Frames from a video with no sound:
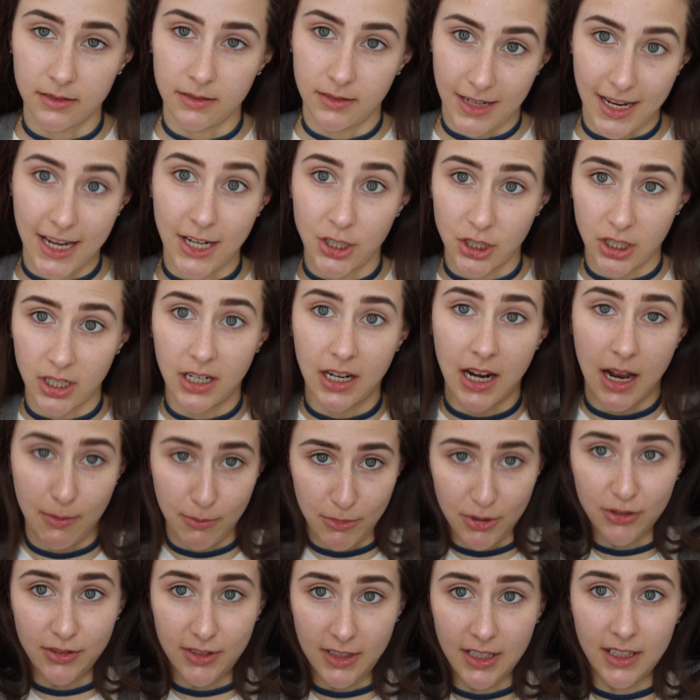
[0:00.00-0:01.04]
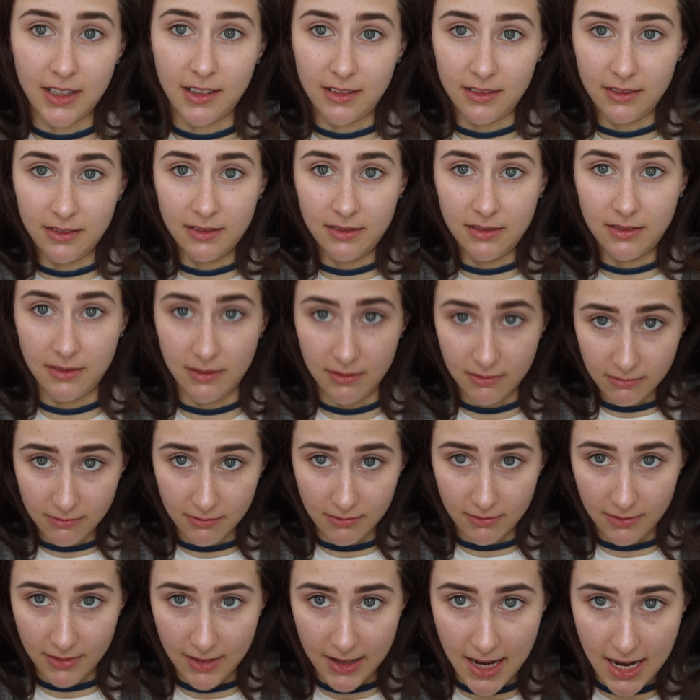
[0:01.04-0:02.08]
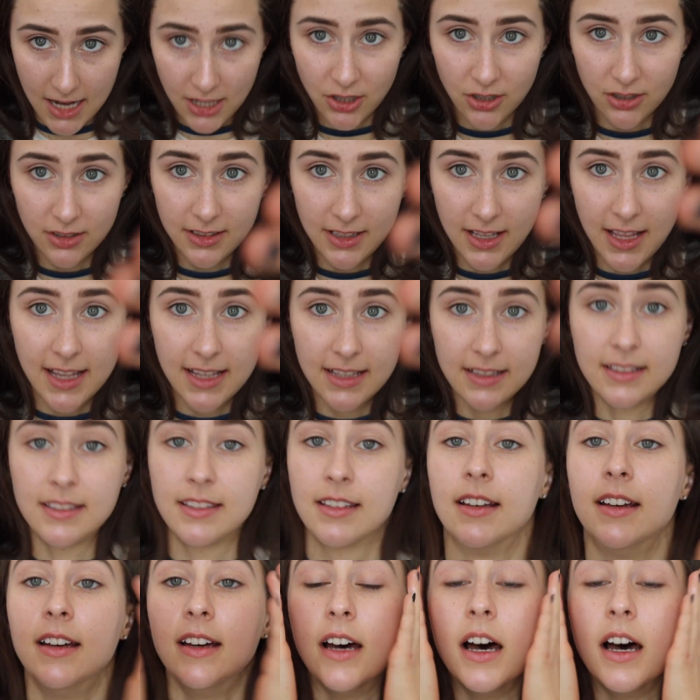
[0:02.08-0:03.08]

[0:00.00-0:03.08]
Nature. I'm using nature's lights.